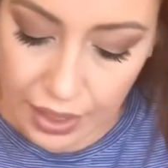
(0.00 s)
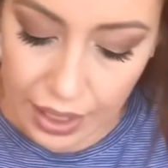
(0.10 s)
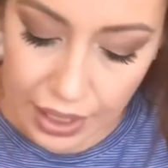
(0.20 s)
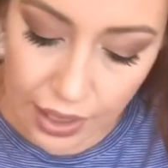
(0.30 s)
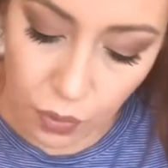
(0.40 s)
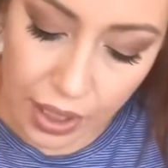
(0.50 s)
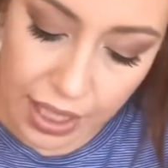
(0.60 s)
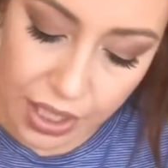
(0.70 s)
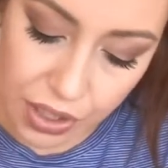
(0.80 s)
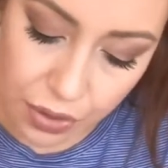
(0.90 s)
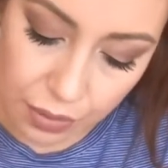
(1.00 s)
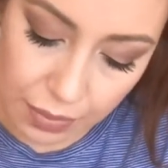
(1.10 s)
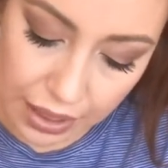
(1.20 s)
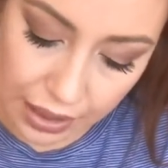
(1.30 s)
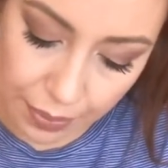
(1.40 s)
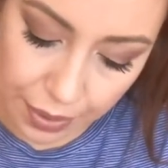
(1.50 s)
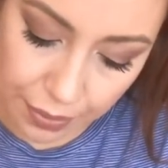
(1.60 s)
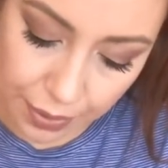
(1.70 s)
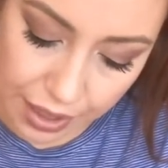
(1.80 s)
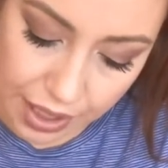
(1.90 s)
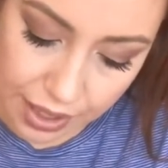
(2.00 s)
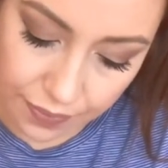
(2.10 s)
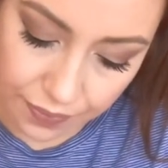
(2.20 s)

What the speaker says: And when I do my leopard print,